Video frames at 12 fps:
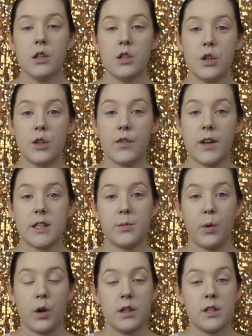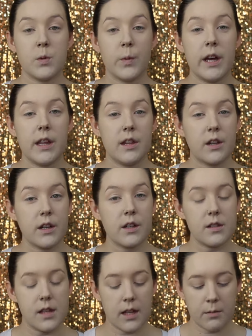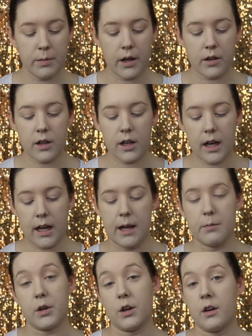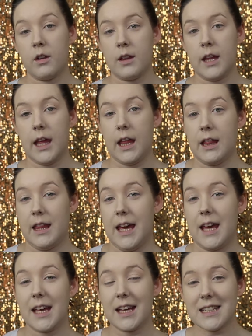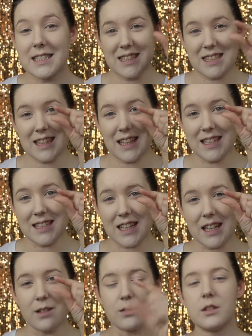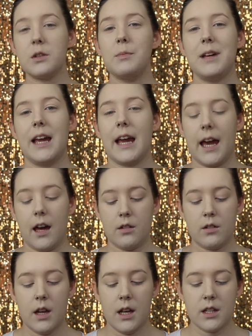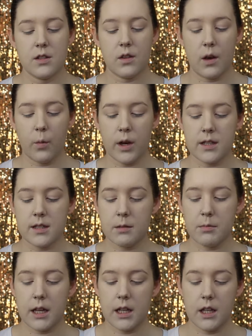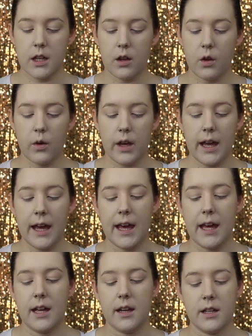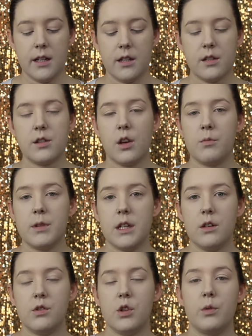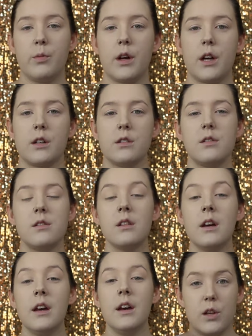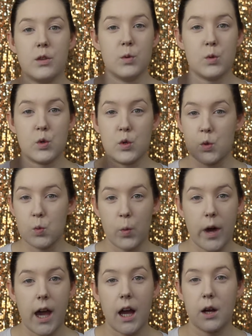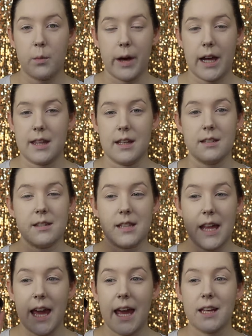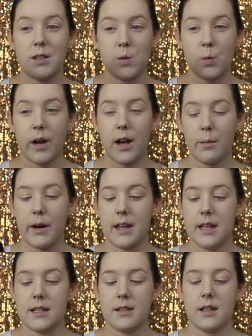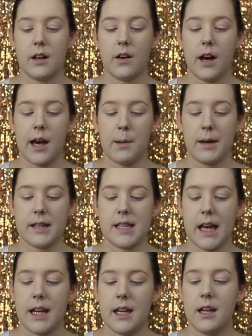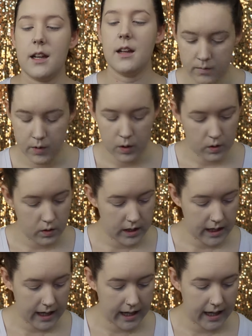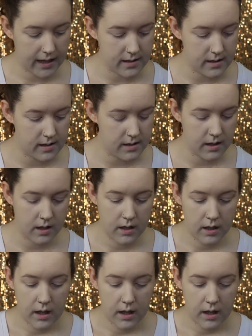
Too Faced Born This Way Ethereal Setting Powder, and I'm currently like this close to being out. So I wanted something new, and so many YouTubers swear by this. They swear by this, so I'm excited. Ooh, and it has,